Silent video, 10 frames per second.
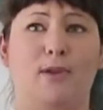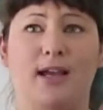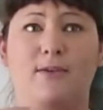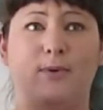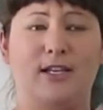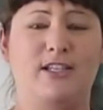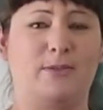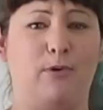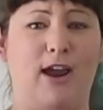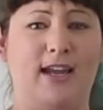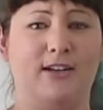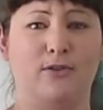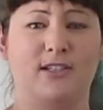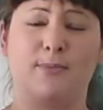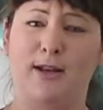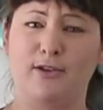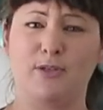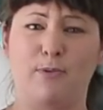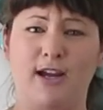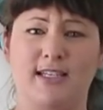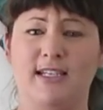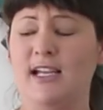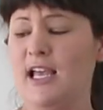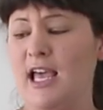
like when you spray it or someone else sprays it.